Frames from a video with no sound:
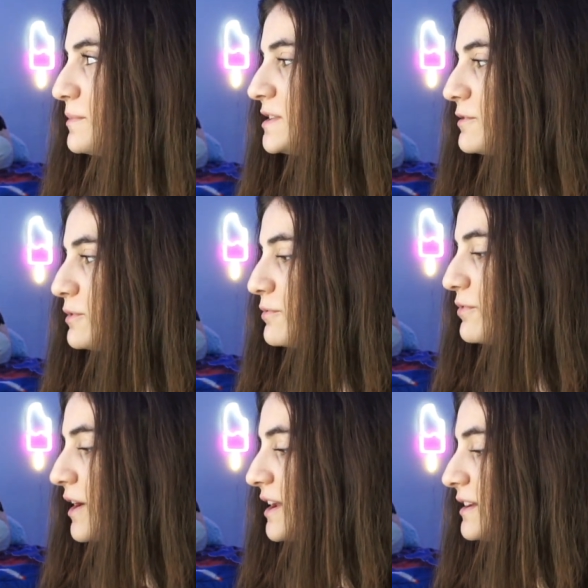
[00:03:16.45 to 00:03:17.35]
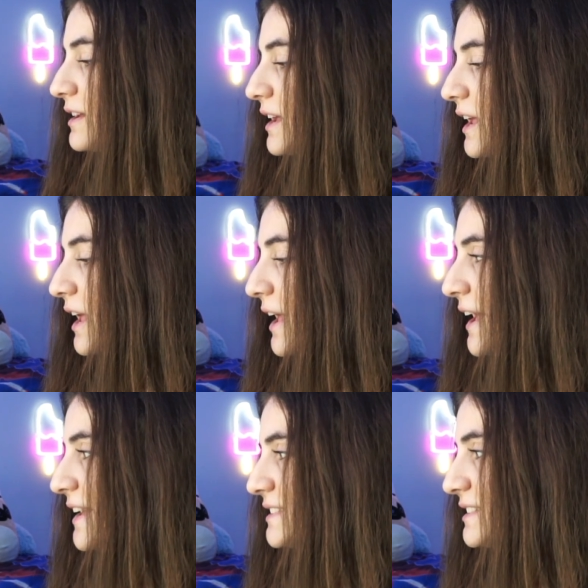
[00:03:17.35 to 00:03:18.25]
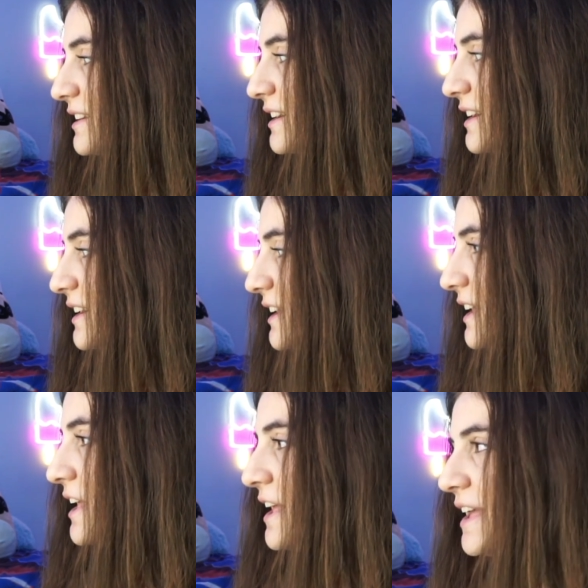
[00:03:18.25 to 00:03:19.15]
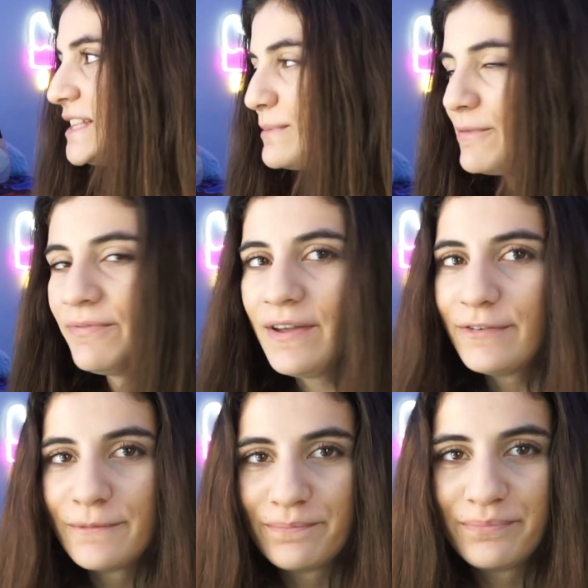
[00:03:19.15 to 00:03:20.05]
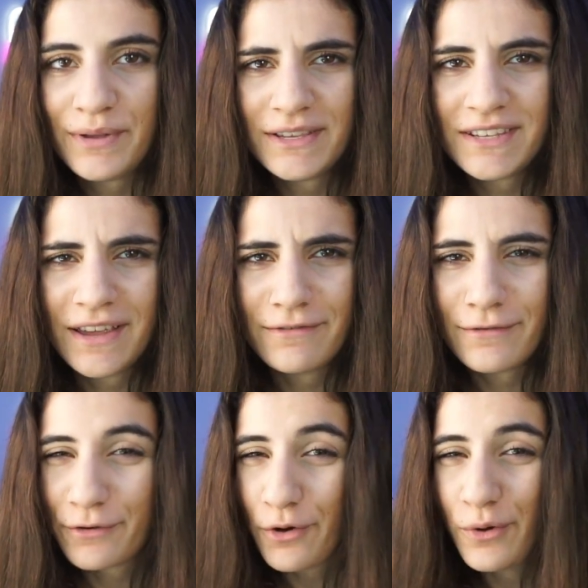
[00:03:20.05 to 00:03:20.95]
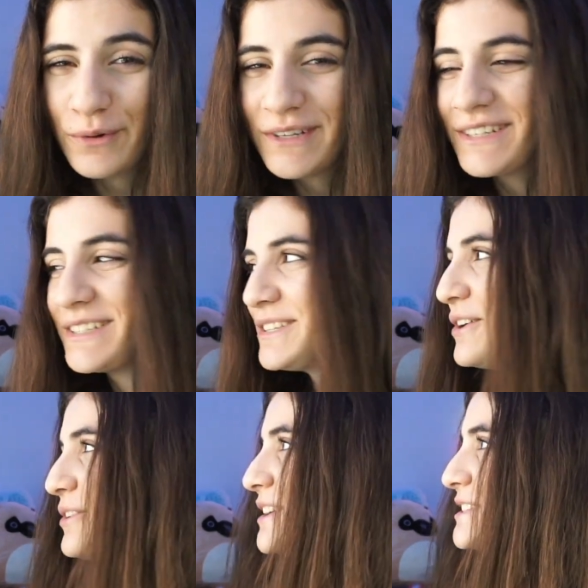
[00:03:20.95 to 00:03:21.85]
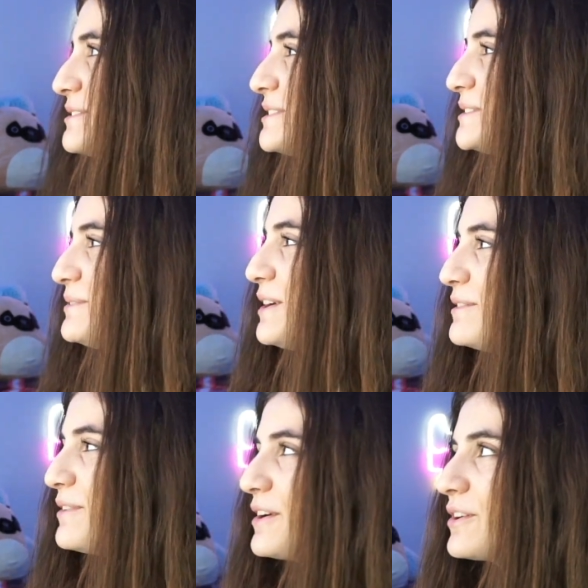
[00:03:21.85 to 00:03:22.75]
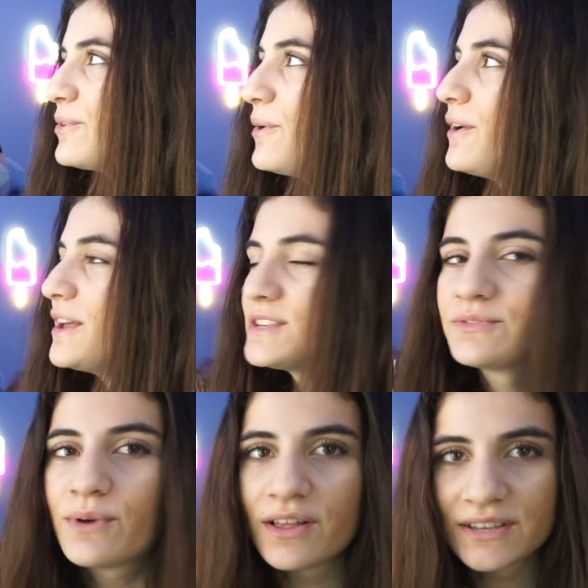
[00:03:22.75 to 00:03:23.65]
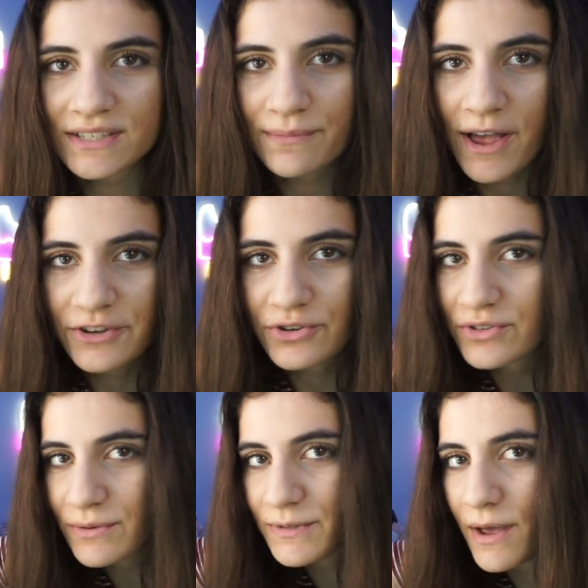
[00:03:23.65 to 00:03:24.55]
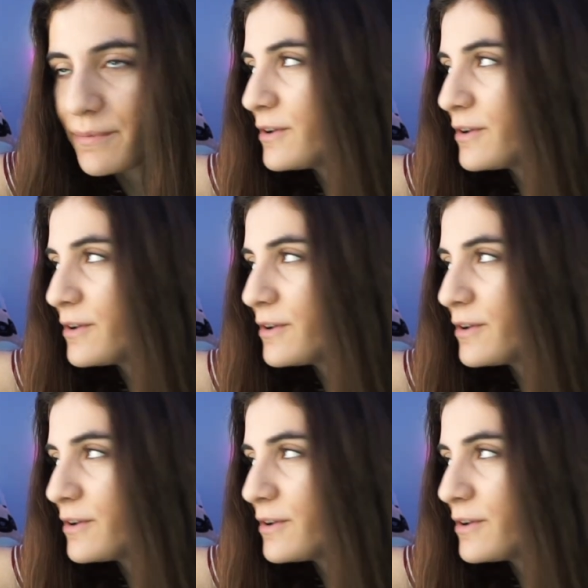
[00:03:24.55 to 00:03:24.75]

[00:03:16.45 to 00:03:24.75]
it myself with a friend, and it's my favorite PC I've ever owned, so it's very, very cool. As well as some Astros up top